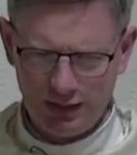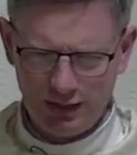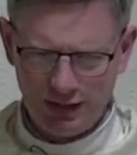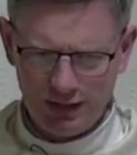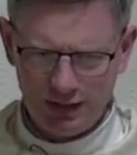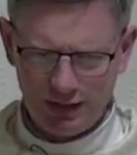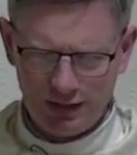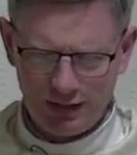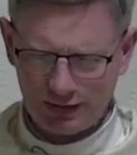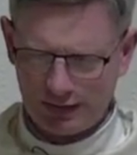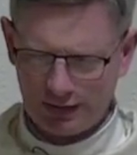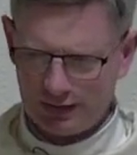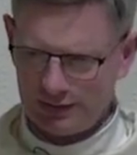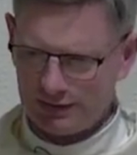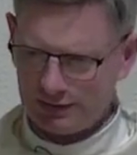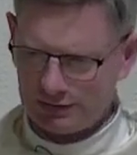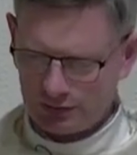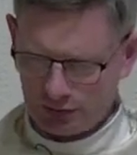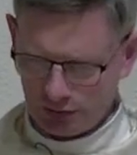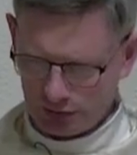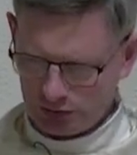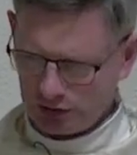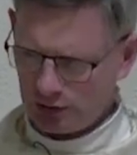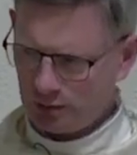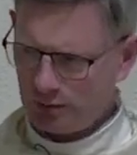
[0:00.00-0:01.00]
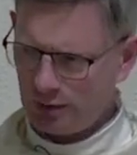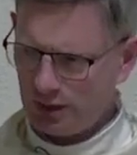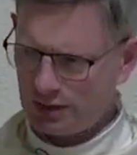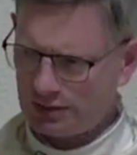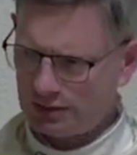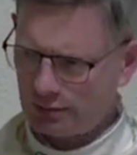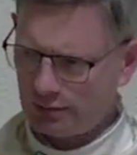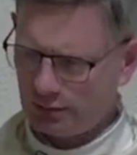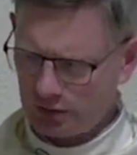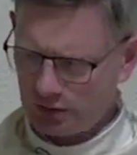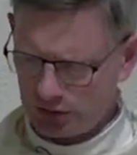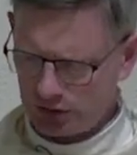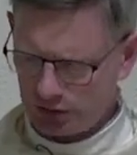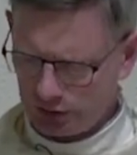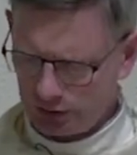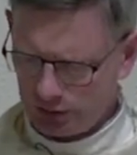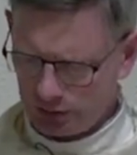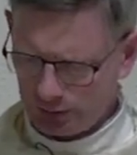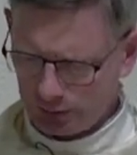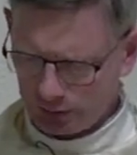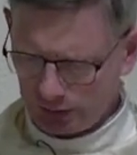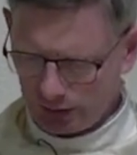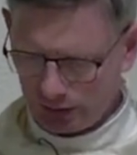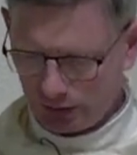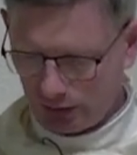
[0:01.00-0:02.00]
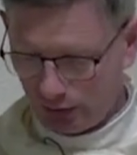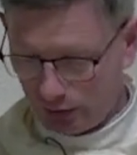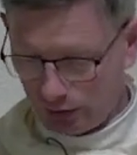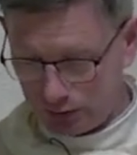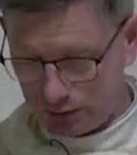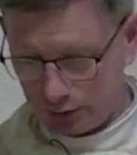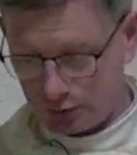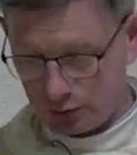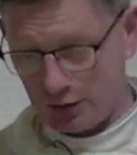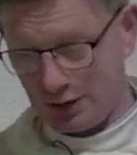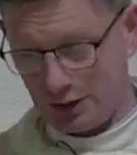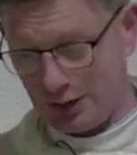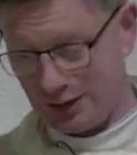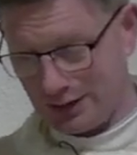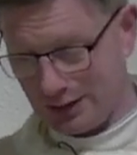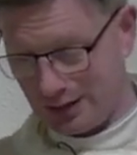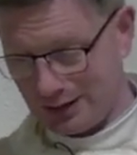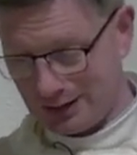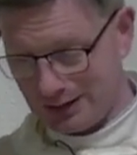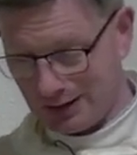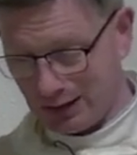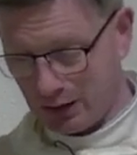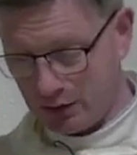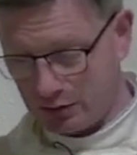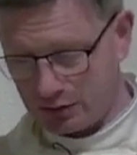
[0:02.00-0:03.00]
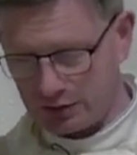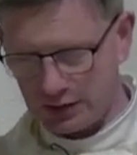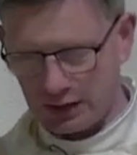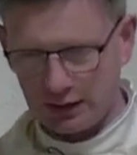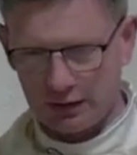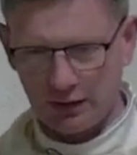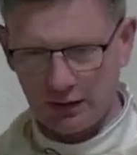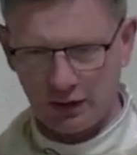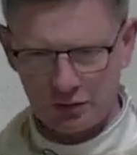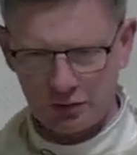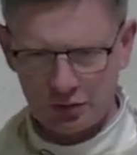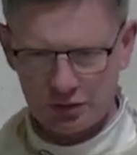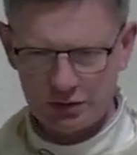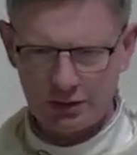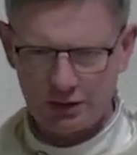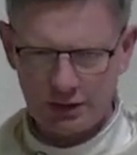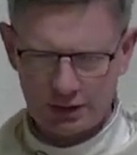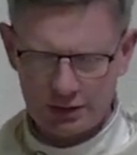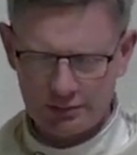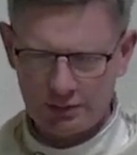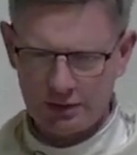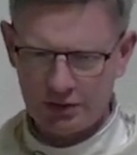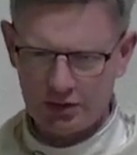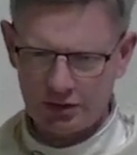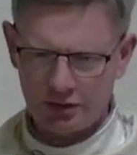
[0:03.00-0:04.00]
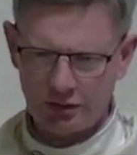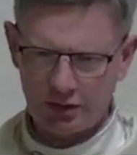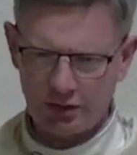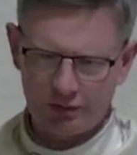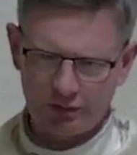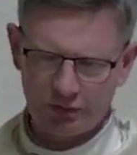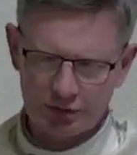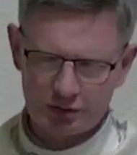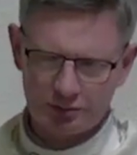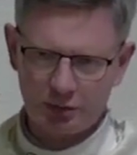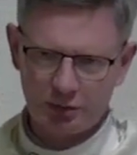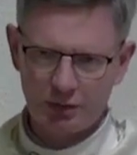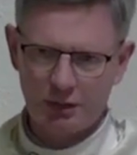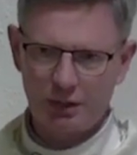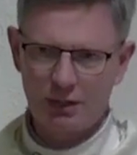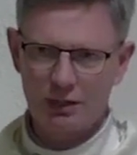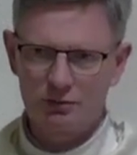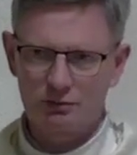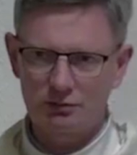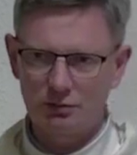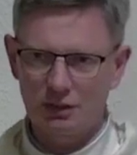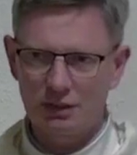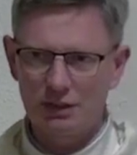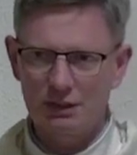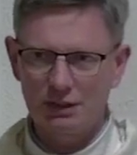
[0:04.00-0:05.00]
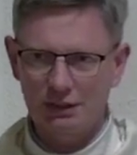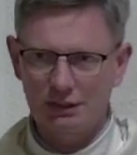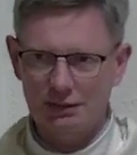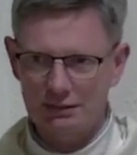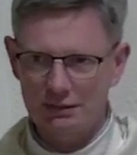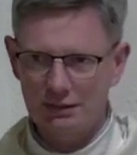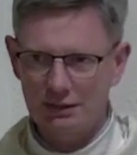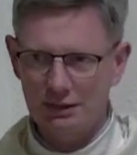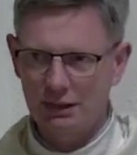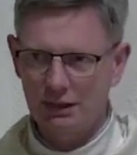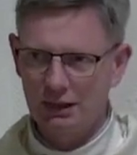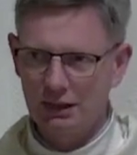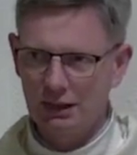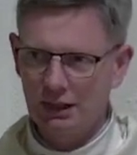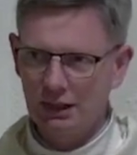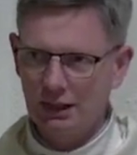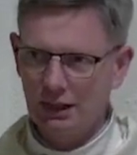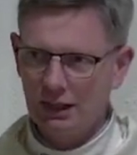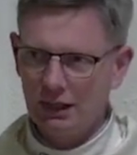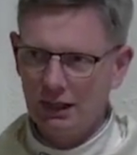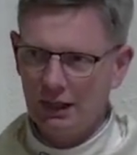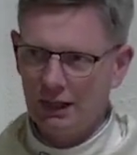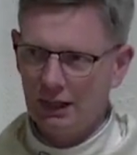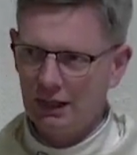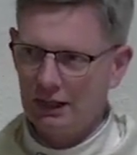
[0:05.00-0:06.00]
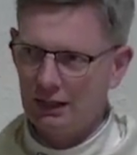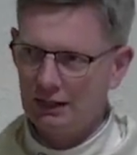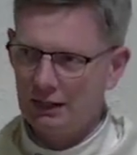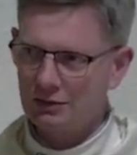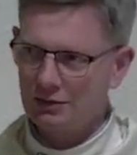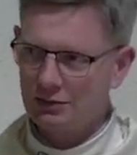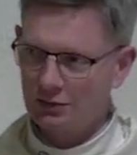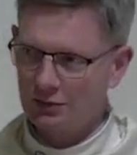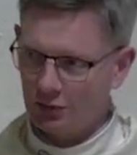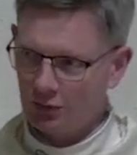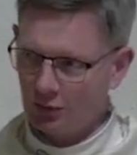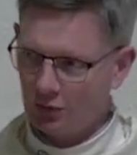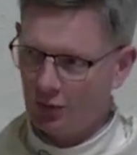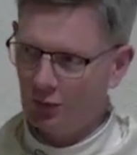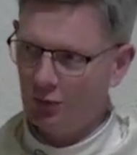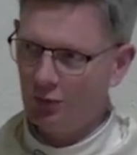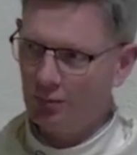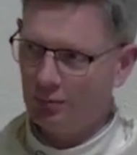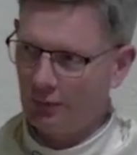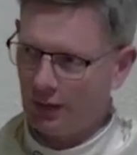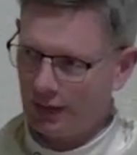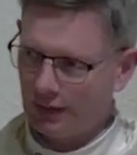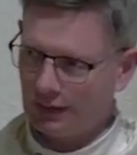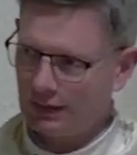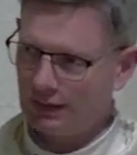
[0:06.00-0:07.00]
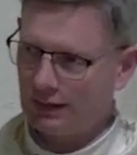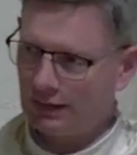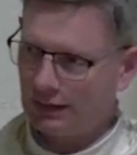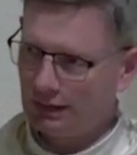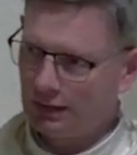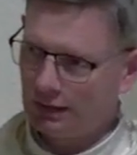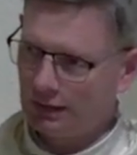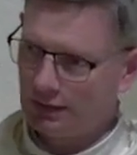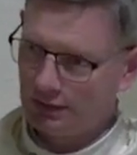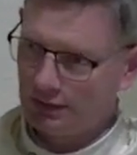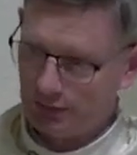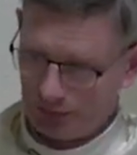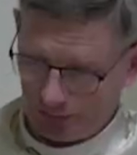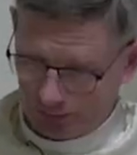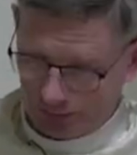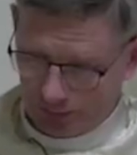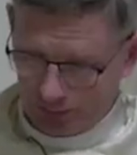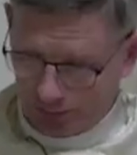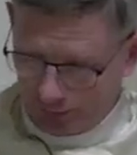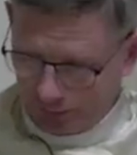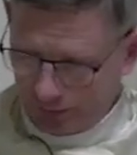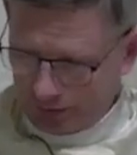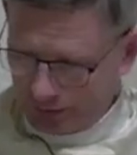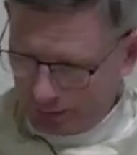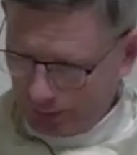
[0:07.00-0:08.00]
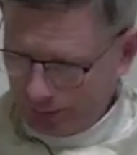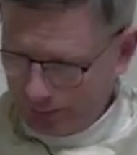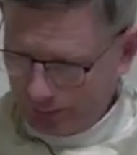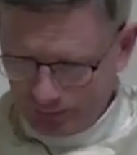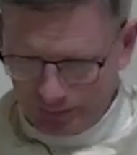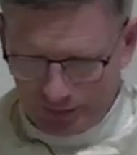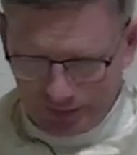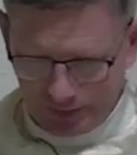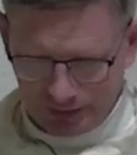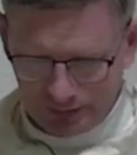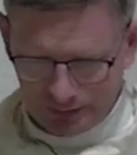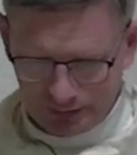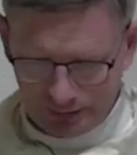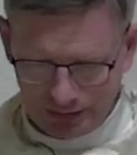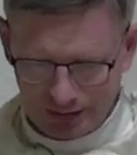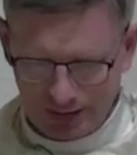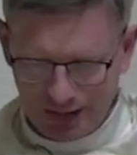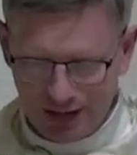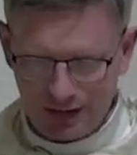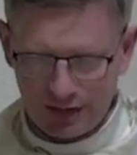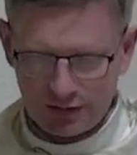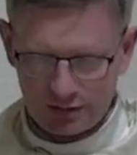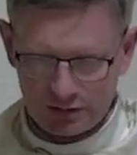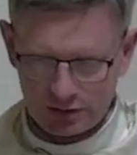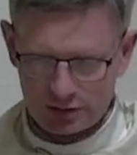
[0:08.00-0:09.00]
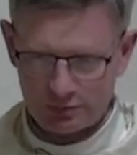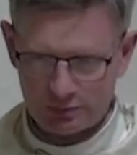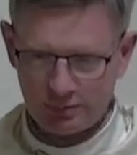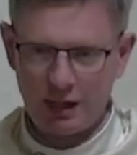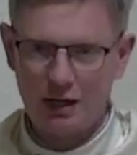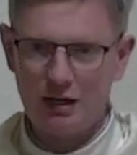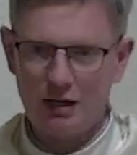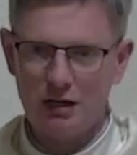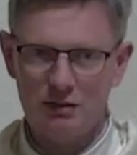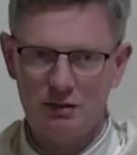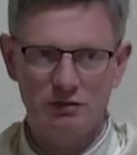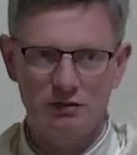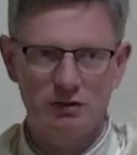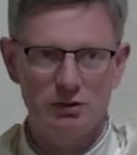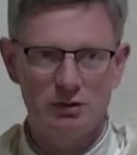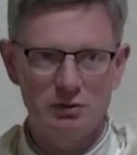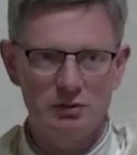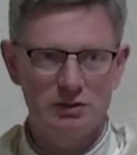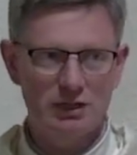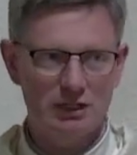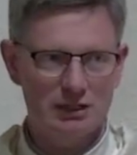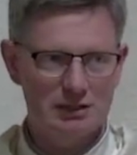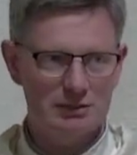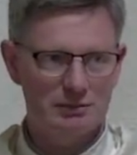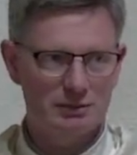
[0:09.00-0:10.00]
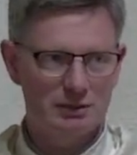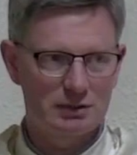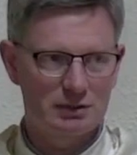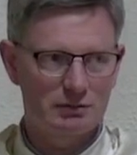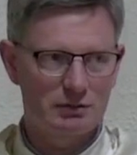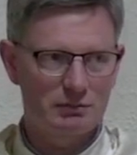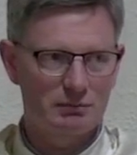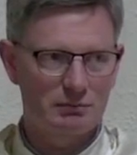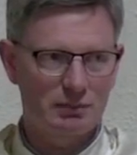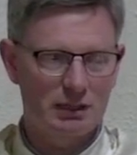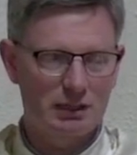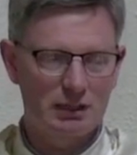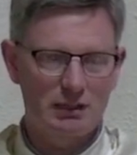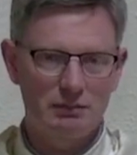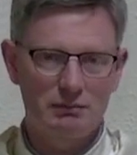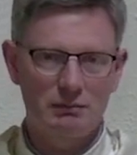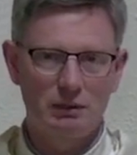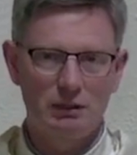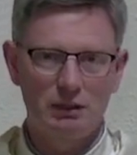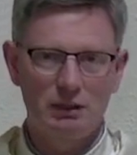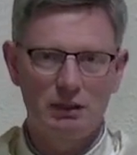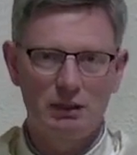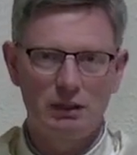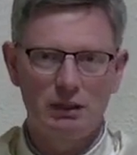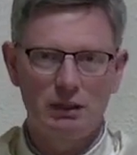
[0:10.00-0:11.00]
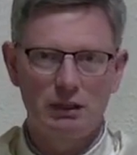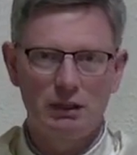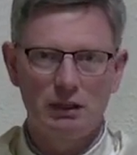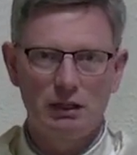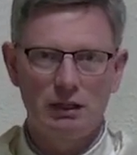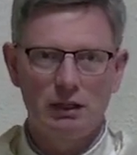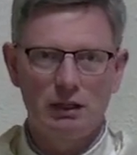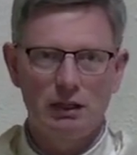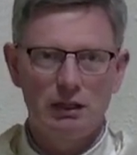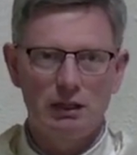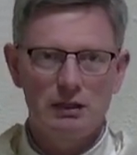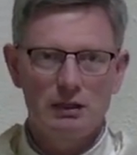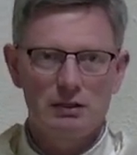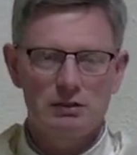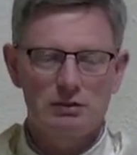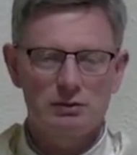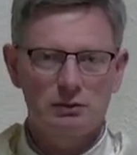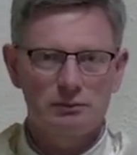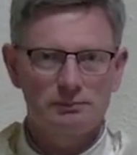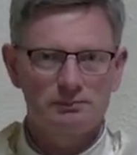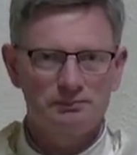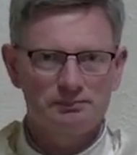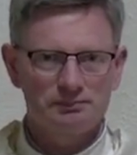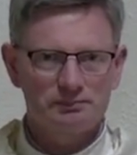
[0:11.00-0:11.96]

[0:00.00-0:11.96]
like he's such an amazing missionary, but then also in, in our day, not just his missionary efforts, but his writings. Uh, so many like uh, the, the, the largest part of the New Testament is written by him. So,